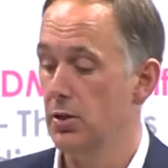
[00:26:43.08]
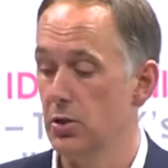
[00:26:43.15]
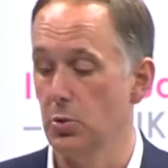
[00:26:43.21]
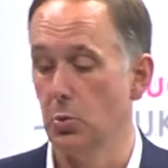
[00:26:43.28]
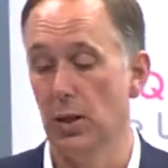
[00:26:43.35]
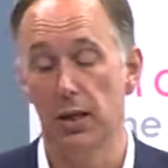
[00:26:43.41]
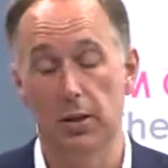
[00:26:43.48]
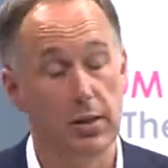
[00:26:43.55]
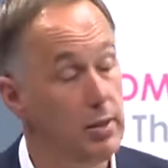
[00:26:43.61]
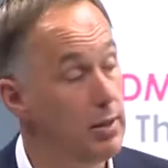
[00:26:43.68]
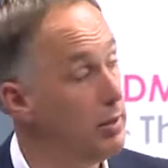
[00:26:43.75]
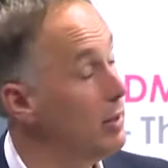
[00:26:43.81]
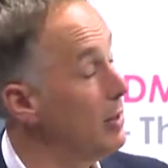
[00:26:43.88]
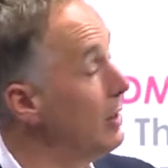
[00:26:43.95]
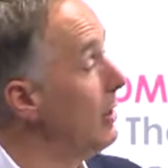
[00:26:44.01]
where they
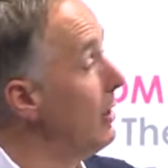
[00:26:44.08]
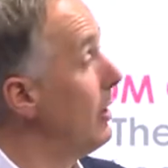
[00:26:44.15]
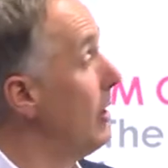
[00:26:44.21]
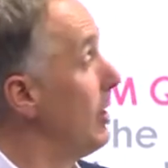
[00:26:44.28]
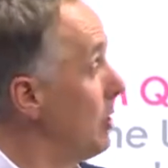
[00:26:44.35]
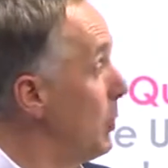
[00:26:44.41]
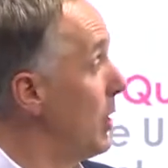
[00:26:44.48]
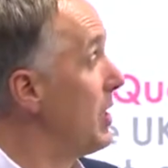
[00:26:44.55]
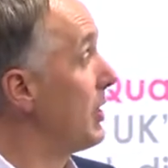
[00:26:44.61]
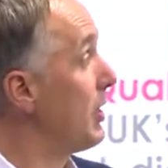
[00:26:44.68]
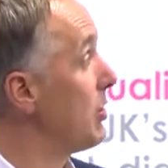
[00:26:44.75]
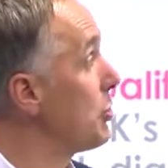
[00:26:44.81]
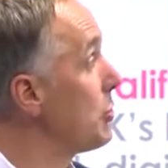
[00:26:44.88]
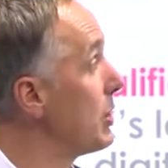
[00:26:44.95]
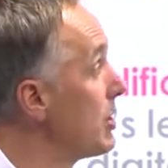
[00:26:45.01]
are. Where the
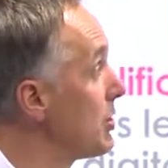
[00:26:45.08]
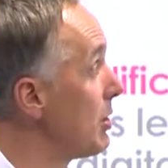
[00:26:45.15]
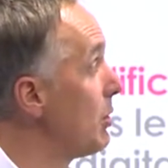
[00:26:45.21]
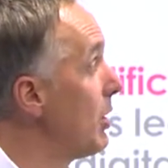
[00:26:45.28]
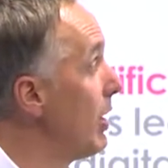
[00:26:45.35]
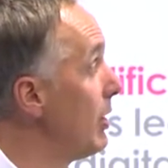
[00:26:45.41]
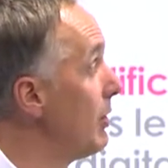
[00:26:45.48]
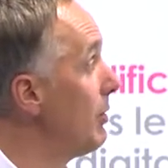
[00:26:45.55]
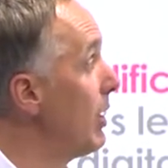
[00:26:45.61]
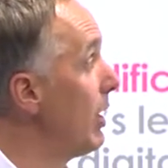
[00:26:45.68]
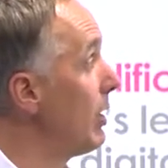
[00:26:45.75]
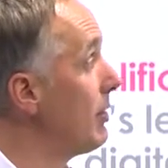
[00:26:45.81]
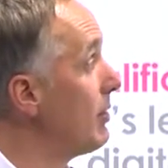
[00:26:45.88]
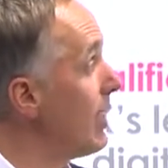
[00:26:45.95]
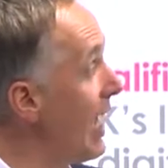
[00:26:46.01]
country is
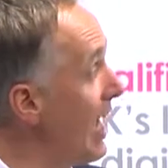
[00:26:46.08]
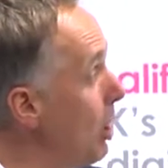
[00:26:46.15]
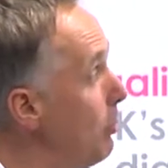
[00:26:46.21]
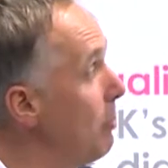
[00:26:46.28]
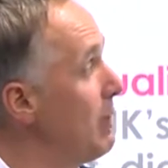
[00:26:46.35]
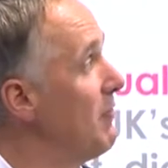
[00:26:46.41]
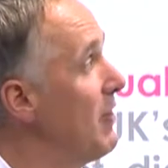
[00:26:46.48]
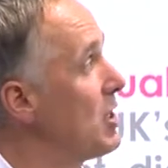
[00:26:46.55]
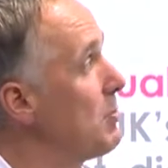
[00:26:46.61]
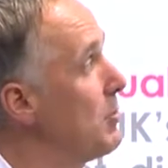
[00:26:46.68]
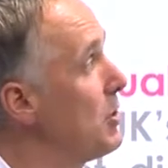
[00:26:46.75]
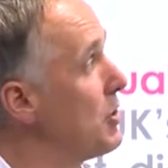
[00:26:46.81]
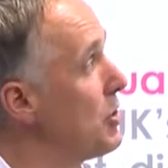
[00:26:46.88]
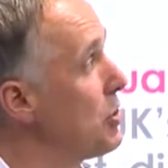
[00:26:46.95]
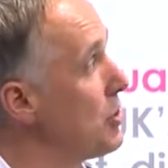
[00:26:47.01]
and help investment
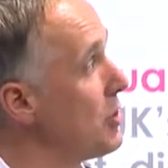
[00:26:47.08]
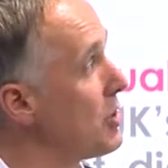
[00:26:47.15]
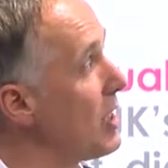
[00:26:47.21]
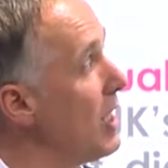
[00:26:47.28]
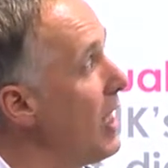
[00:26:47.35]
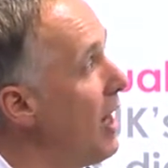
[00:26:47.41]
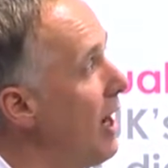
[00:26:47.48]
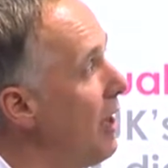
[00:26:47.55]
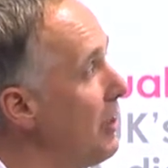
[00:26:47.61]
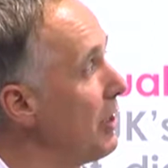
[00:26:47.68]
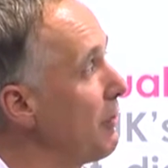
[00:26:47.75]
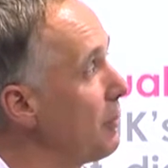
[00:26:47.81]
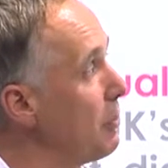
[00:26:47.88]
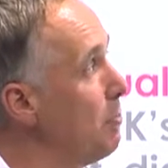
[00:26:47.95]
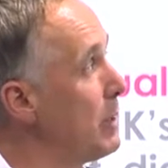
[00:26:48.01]
decisions. I
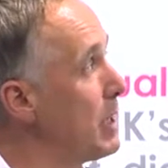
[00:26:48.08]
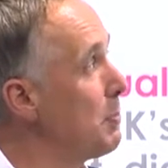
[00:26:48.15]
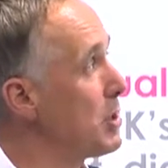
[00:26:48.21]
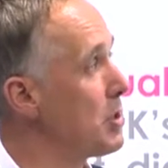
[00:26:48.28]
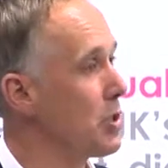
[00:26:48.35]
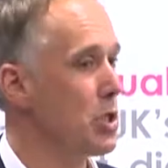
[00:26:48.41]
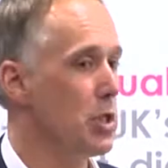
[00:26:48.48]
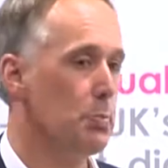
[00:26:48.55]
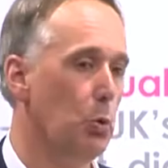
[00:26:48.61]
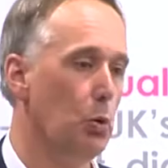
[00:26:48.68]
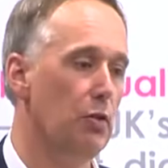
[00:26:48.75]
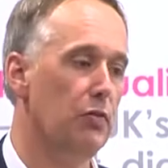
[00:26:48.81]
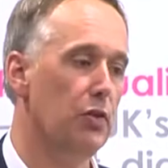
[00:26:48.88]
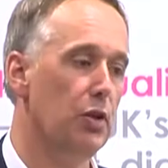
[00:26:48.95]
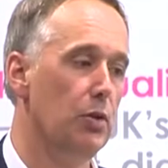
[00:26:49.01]
think from big businesses' point
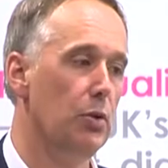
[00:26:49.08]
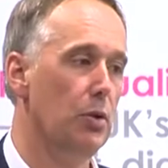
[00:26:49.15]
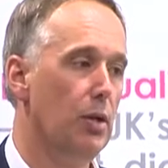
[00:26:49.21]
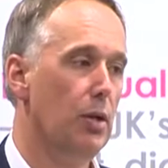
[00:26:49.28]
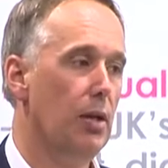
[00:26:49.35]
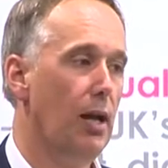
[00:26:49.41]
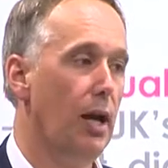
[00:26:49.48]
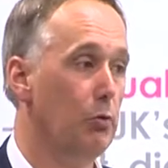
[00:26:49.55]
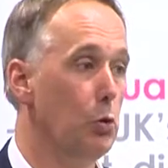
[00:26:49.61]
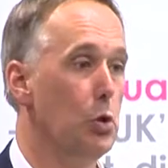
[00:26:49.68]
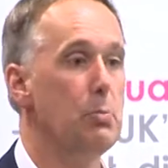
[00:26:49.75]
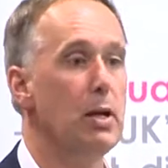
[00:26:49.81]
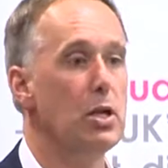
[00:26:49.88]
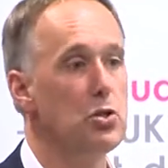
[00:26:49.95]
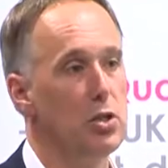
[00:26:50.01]
of view, I've
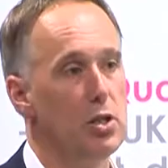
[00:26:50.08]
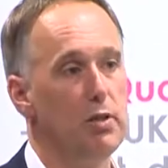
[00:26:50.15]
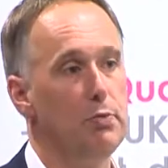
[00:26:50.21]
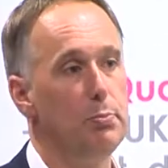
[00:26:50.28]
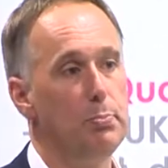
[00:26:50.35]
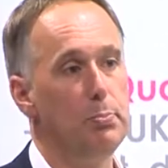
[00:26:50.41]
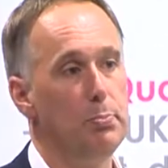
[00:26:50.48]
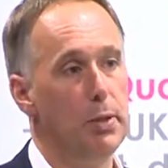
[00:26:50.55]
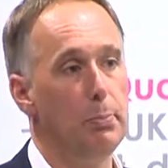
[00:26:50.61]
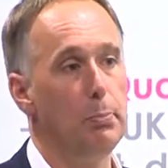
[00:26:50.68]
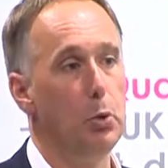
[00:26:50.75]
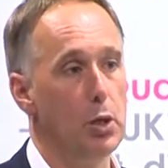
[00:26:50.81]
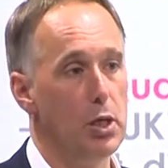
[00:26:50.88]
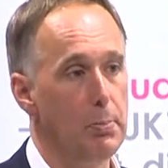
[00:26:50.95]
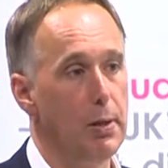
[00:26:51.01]
already mentioned the
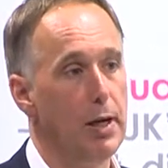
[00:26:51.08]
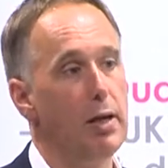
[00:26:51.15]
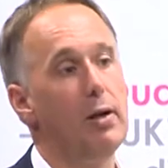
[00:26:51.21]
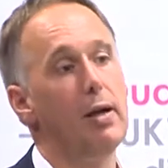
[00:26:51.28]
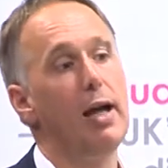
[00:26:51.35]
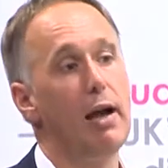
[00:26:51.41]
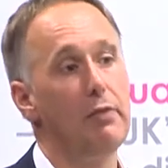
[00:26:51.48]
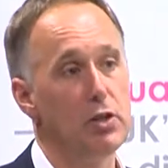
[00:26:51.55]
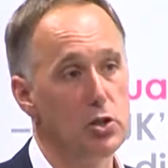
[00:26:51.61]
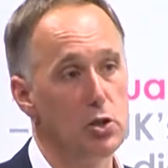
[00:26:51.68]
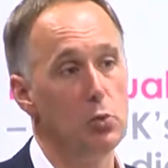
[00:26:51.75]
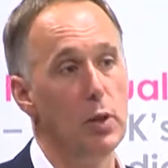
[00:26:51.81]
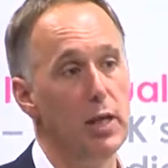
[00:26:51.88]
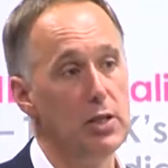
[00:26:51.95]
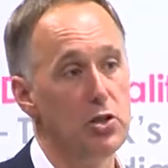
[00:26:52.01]
point about having to
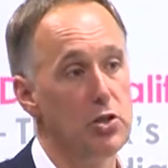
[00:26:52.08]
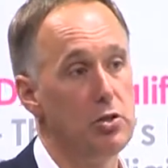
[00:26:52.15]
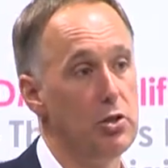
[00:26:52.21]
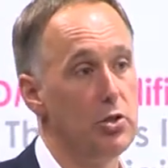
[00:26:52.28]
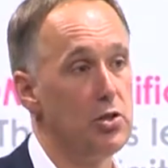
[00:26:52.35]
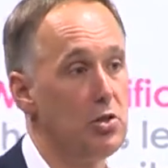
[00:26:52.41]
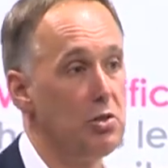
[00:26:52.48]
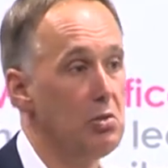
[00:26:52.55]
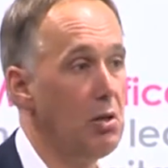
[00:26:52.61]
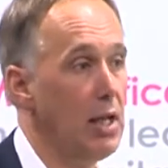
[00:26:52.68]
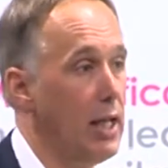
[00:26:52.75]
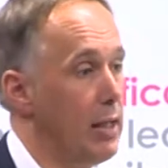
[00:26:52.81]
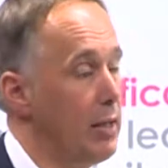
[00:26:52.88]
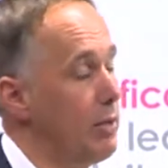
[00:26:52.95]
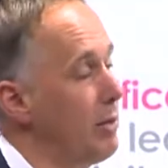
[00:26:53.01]
raise trust,
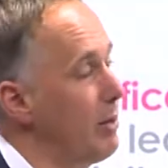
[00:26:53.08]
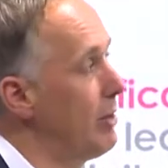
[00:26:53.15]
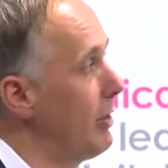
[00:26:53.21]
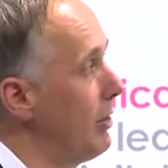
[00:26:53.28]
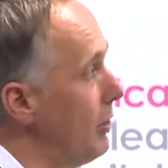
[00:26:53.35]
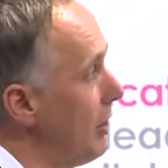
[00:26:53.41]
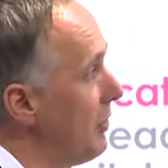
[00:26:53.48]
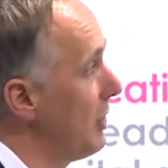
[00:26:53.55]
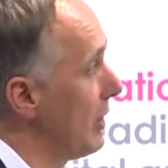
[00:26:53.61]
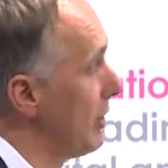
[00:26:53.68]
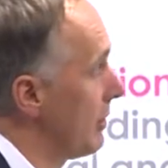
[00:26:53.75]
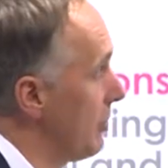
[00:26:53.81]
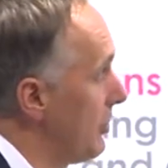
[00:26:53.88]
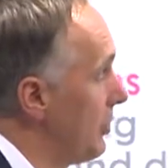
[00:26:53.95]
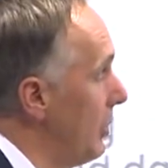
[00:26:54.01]
and I think
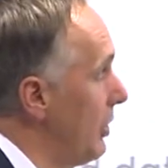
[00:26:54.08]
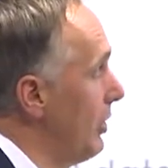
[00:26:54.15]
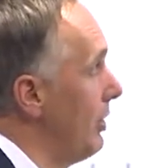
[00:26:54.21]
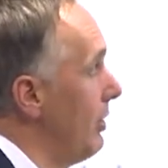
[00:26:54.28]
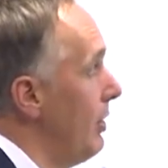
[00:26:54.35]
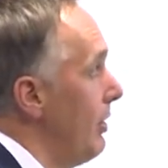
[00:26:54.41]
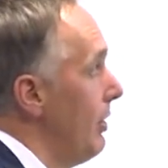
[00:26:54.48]
that